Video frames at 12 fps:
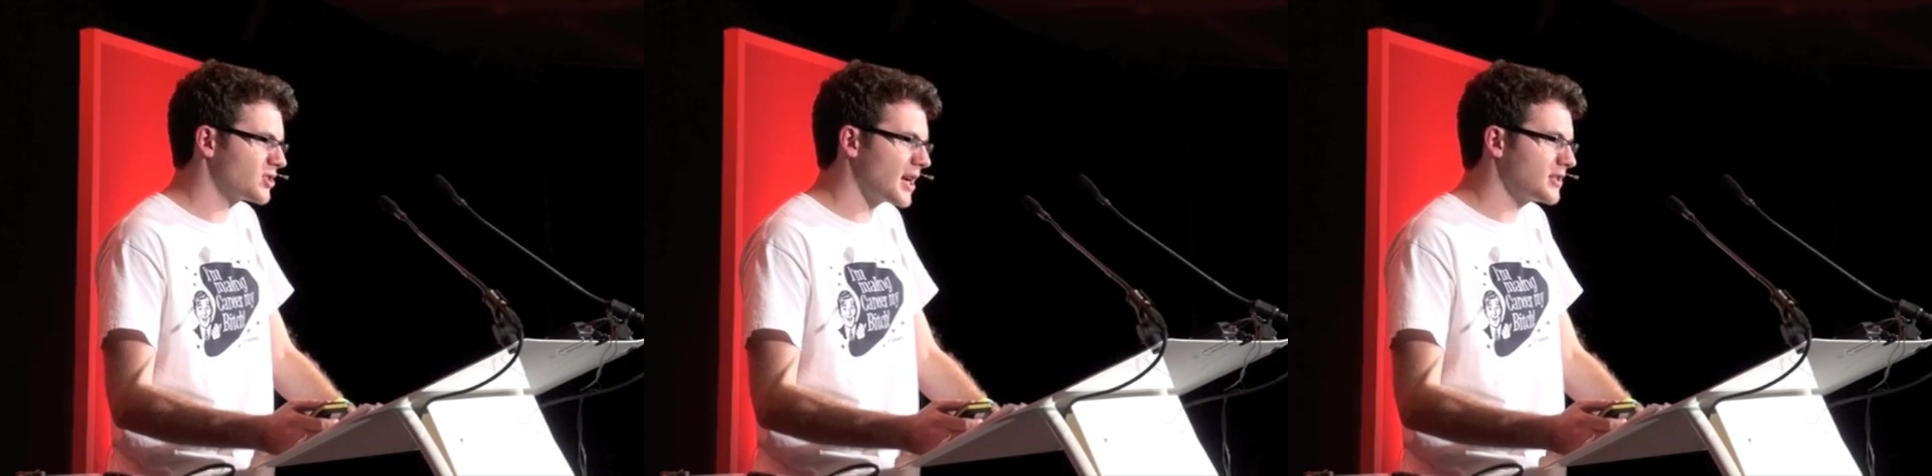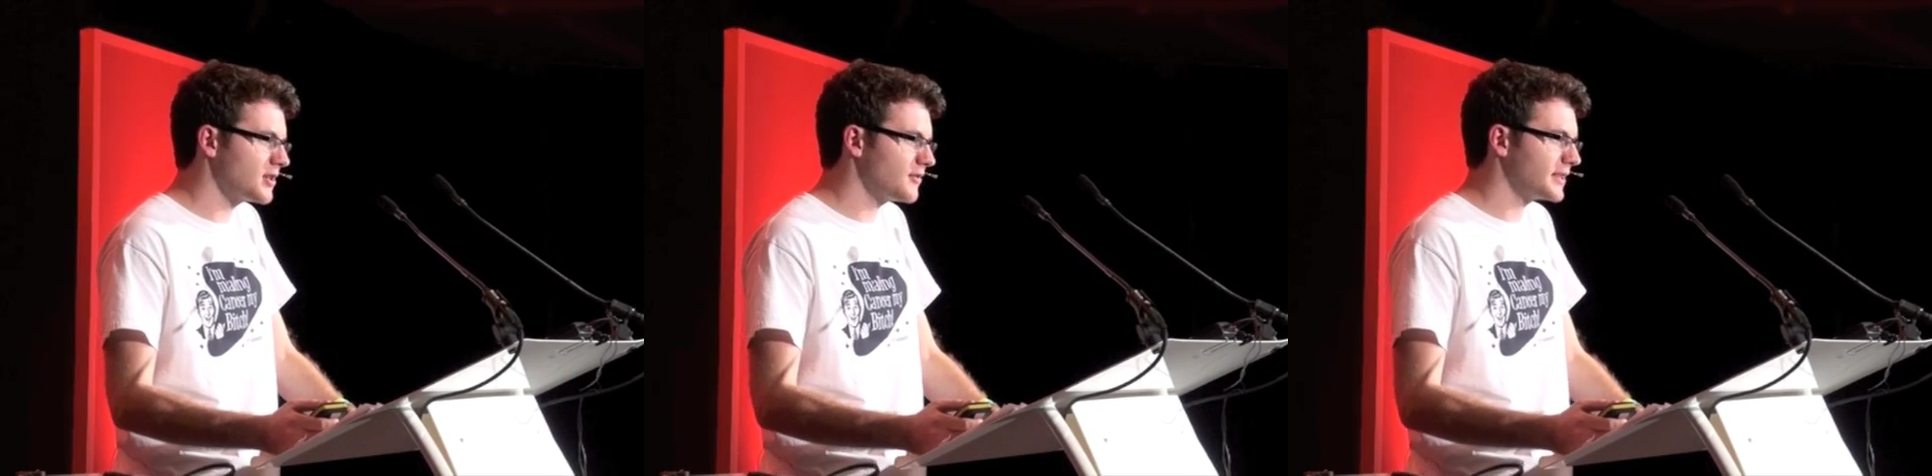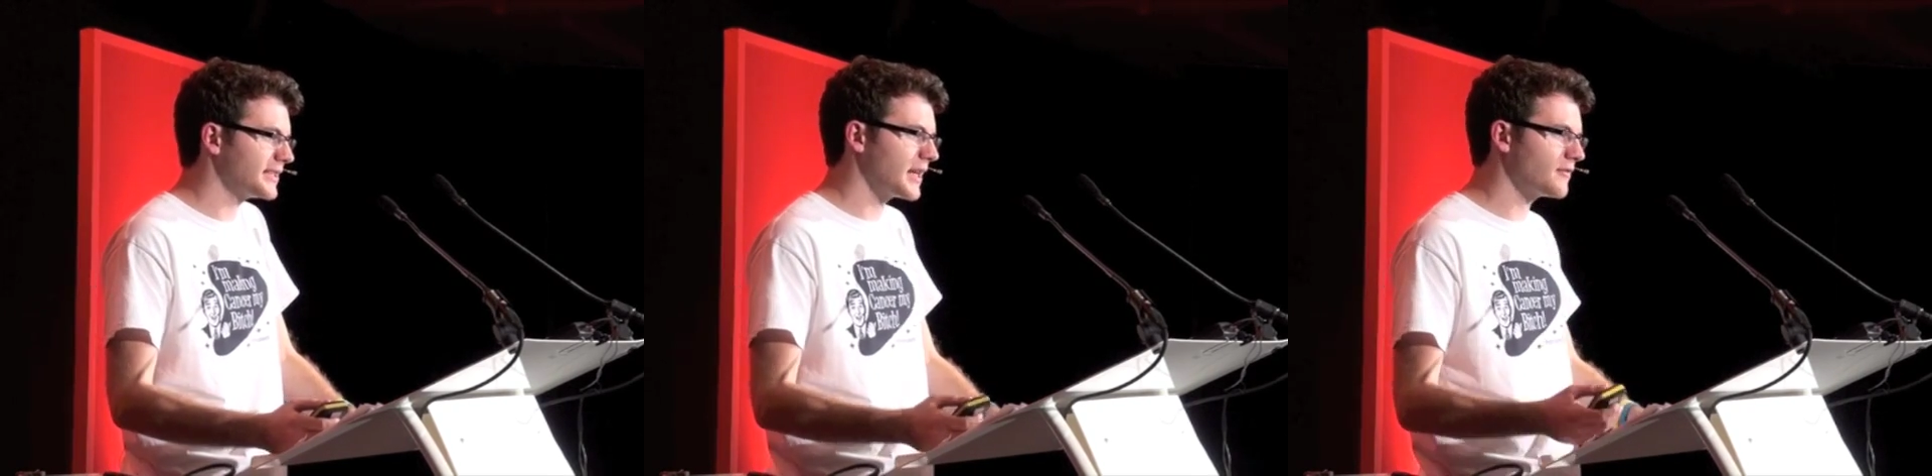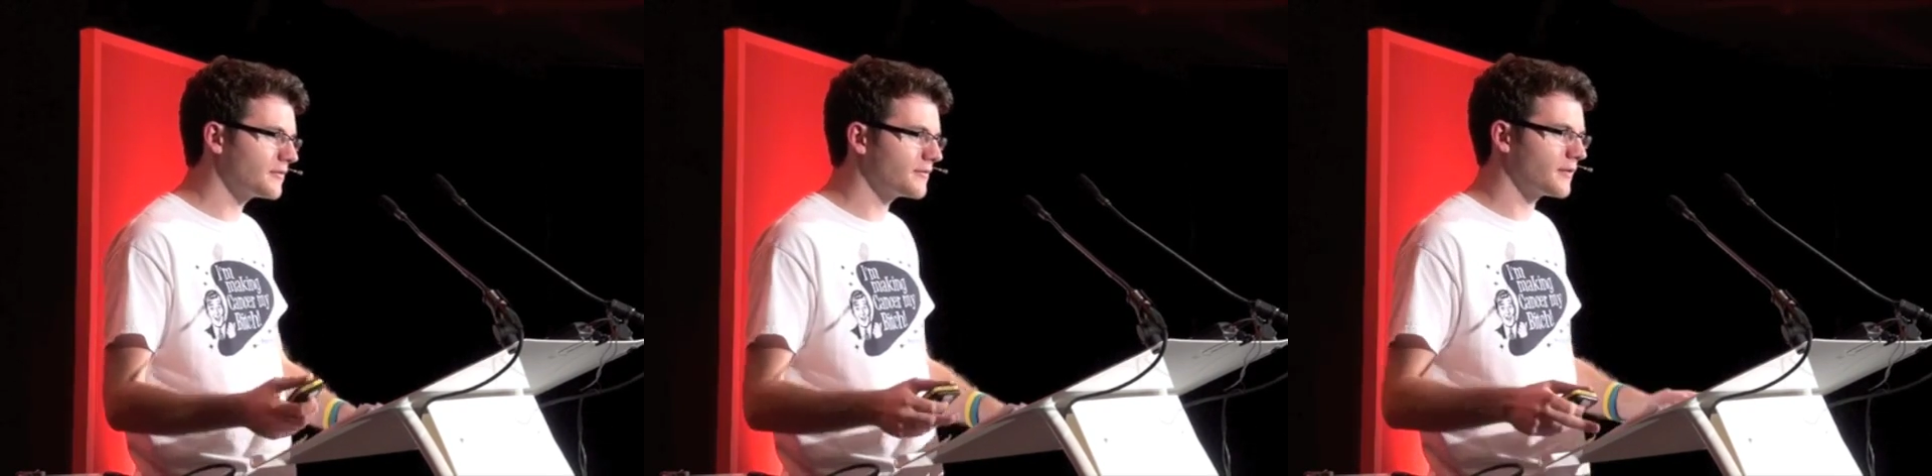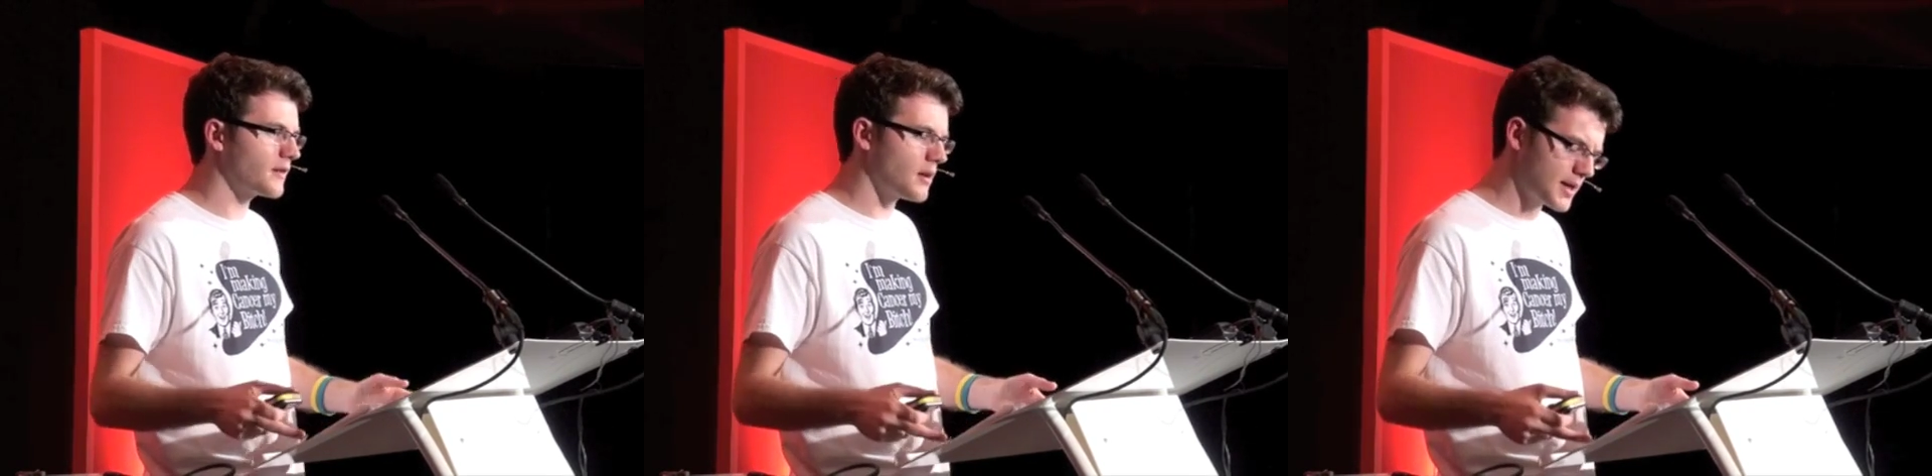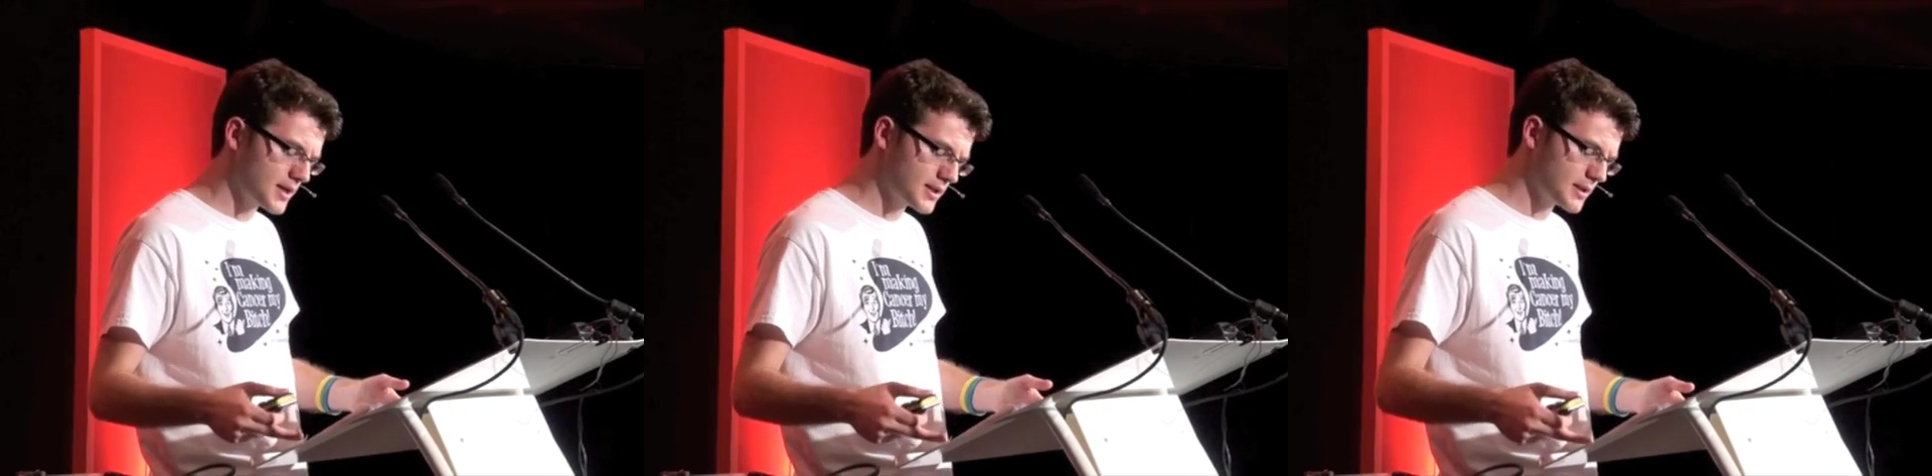January the 7th I made